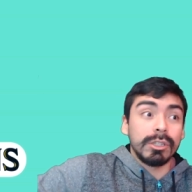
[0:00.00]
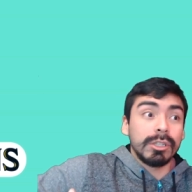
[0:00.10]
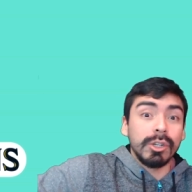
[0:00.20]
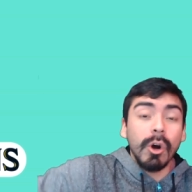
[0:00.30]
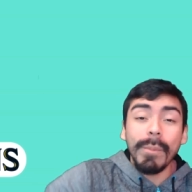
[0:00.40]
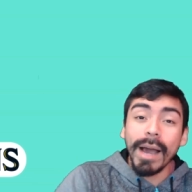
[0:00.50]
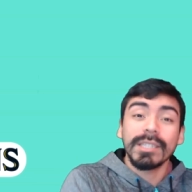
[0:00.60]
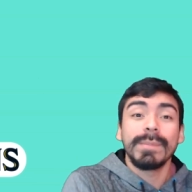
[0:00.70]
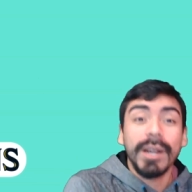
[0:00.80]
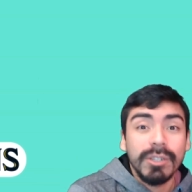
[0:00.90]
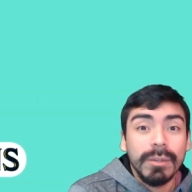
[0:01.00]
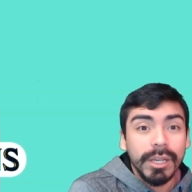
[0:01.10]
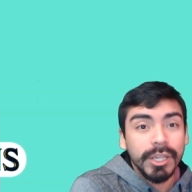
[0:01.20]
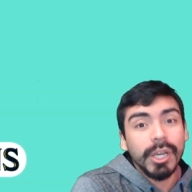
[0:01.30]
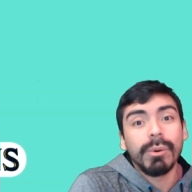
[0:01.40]
to go back to Mexico and be
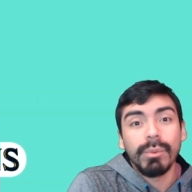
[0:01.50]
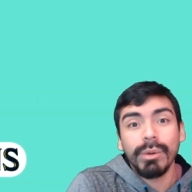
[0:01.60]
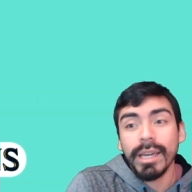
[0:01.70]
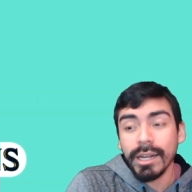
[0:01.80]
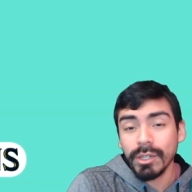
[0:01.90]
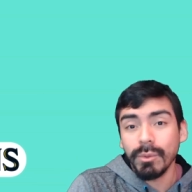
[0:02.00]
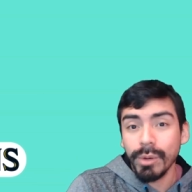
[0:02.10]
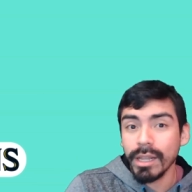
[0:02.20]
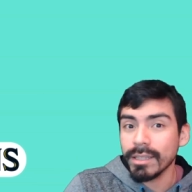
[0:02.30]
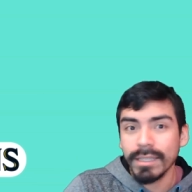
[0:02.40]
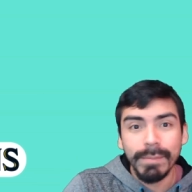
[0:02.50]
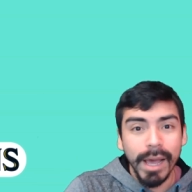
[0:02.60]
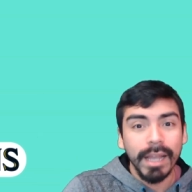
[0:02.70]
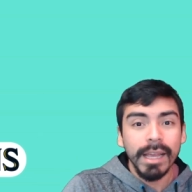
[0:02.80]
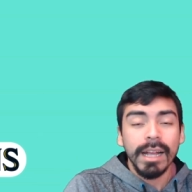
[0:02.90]
like, yo, we can actually win. Let's sit
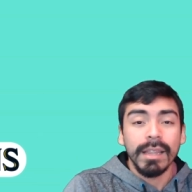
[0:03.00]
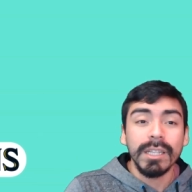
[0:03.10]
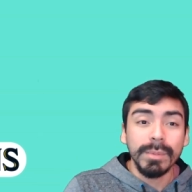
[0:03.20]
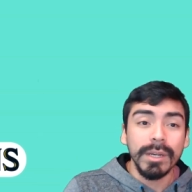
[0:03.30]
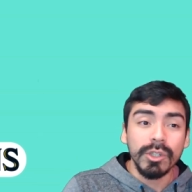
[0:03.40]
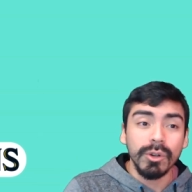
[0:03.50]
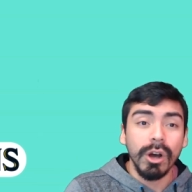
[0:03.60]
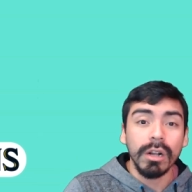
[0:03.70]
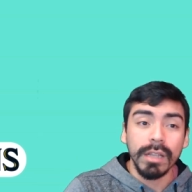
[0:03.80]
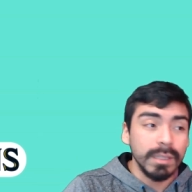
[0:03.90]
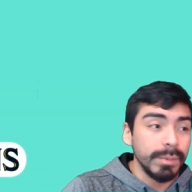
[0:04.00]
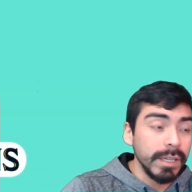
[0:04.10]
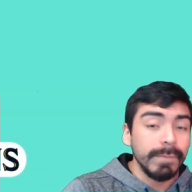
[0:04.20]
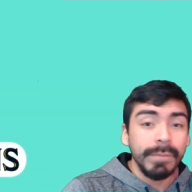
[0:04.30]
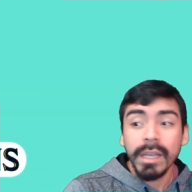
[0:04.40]
back, let's play strong, let's
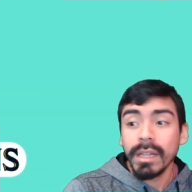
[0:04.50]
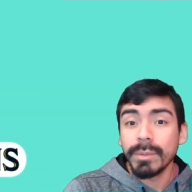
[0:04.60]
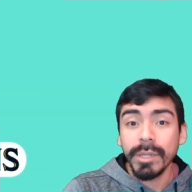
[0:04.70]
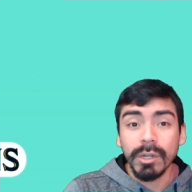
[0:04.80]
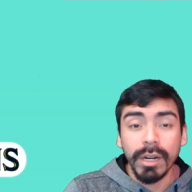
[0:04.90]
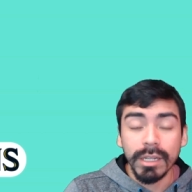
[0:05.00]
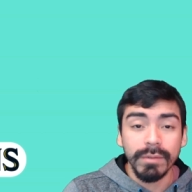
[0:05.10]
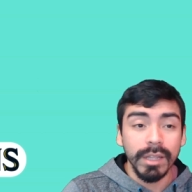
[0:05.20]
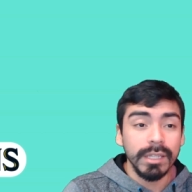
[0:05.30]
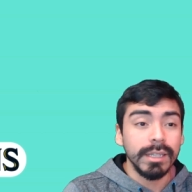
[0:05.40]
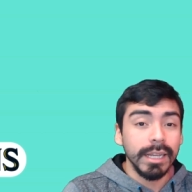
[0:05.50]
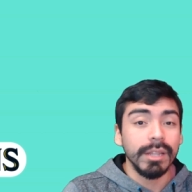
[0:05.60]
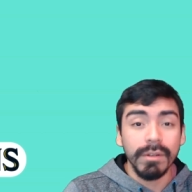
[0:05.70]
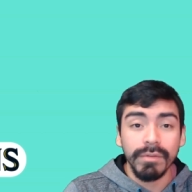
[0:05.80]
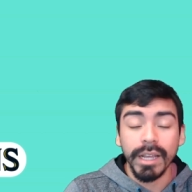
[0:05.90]
be let's be aggressive, let's get
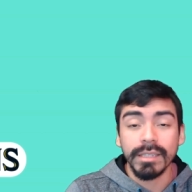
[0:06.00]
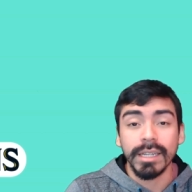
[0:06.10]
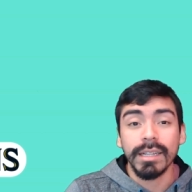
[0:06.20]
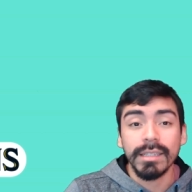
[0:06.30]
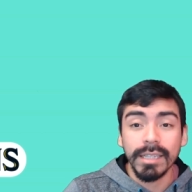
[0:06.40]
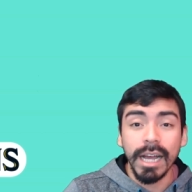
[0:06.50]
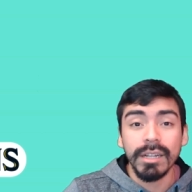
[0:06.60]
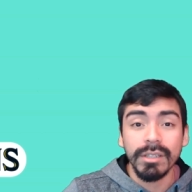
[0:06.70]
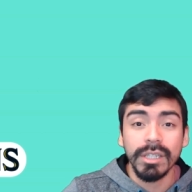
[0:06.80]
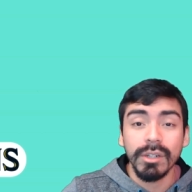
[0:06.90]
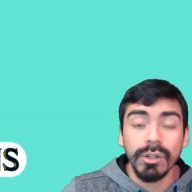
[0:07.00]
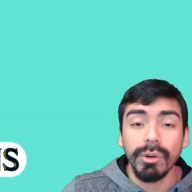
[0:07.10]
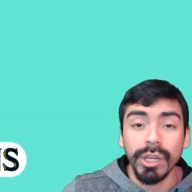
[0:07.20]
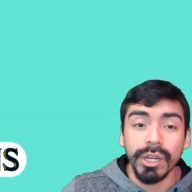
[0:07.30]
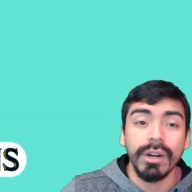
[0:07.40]
on their face, like let's not concede a
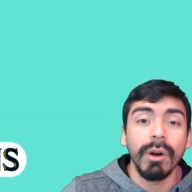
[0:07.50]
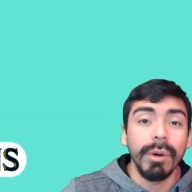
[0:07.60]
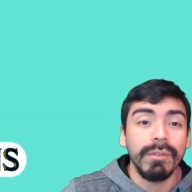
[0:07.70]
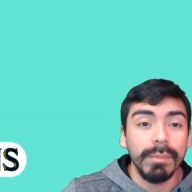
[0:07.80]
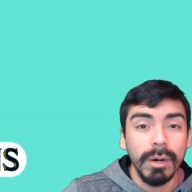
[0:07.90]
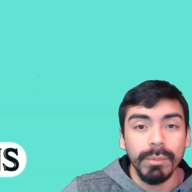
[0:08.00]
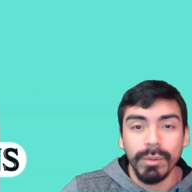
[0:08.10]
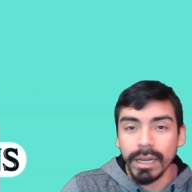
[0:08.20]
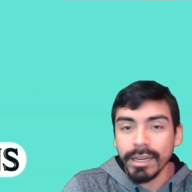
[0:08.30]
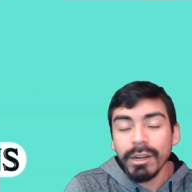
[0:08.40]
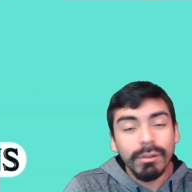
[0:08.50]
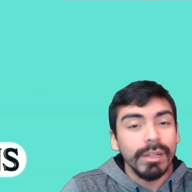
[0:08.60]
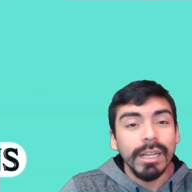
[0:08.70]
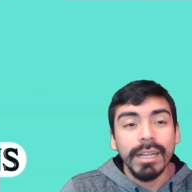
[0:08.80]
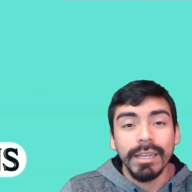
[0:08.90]
goal here away from home. A
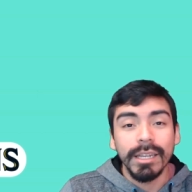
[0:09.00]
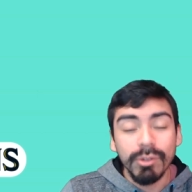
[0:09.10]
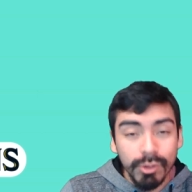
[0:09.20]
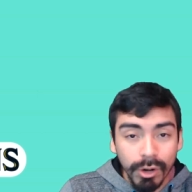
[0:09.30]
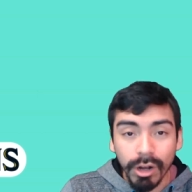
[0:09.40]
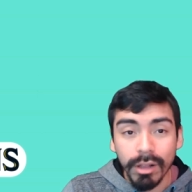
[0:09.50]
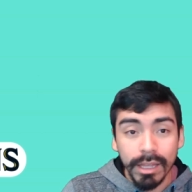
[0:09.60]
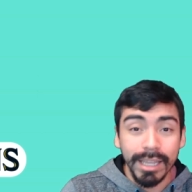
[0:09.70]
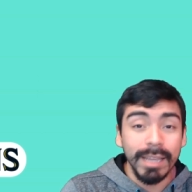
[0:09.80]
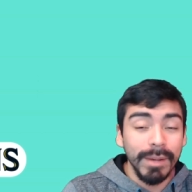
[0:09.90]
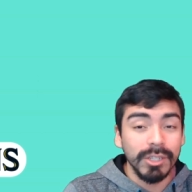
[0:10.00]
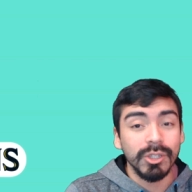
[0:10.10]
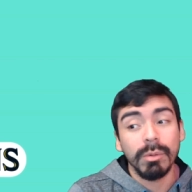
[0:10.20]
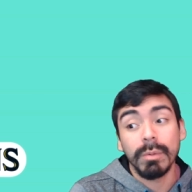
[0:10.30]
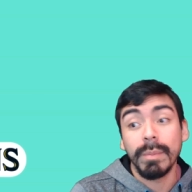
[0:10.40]
nil nil draw in
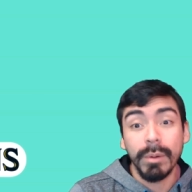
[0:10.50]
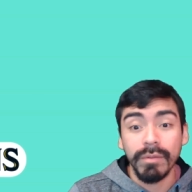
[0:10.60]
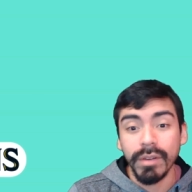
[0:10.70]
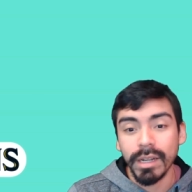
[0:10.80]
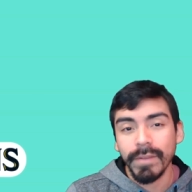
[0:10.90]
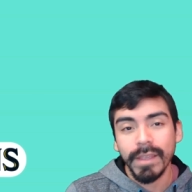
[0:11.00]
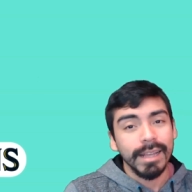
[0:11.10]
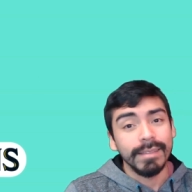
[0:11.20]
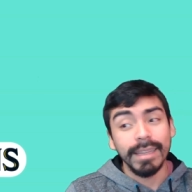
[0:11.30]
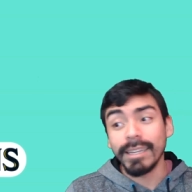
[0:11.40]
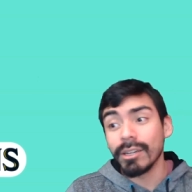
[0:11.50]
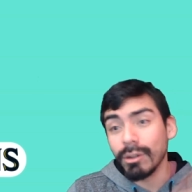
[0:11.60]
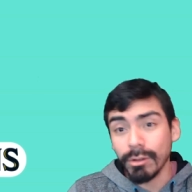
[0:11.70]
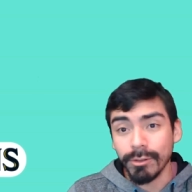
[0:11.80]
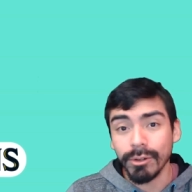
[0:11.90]
Mexico would be perfect. Then they could
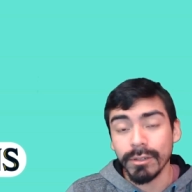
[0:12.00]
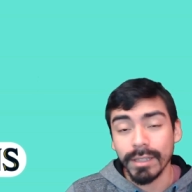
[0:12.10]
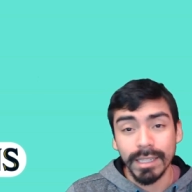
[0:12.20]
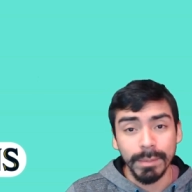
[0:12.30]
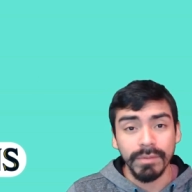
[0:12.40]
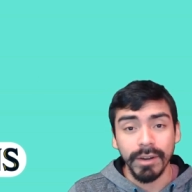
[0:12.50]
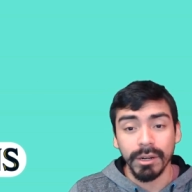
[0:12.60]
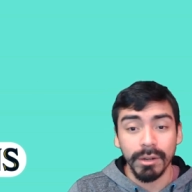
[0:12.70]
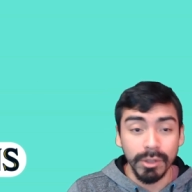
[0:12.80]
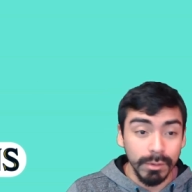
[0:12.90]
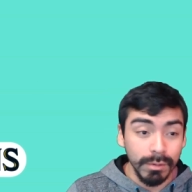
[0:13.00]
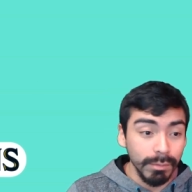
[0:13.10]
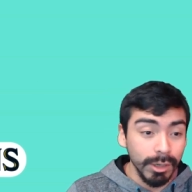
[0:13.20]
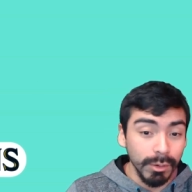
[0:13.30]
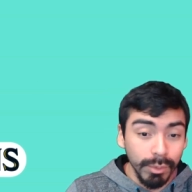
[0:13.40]
go through to the semifinal and
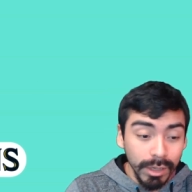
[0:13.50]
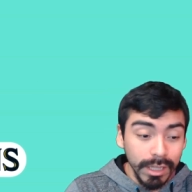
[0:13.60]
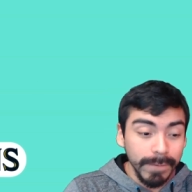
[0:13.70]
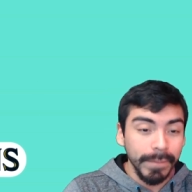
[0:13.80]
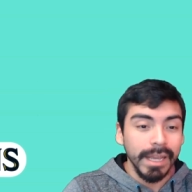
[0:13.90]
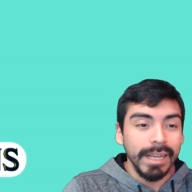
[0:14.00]
you know really